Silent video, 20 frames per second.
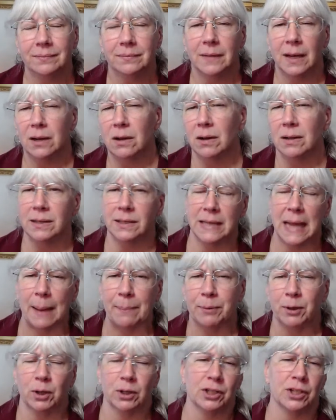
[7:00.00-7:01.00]
I call it
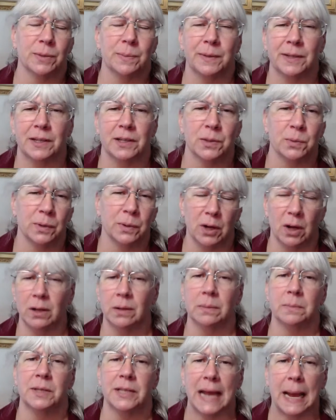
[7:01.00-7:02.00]
Zapier just because we call
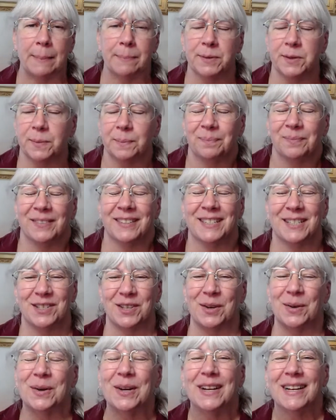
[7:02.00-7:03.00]
them Zaps.
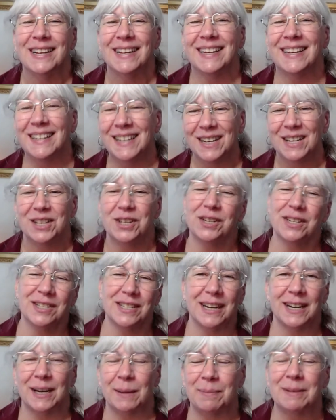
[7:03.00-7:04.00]
So you can
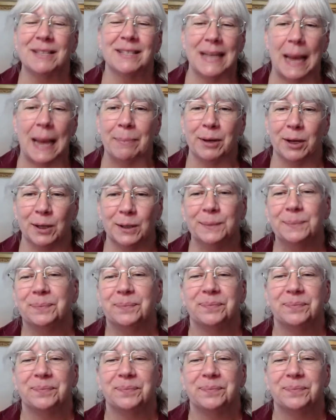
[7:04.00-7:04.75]
set it up in Zapier.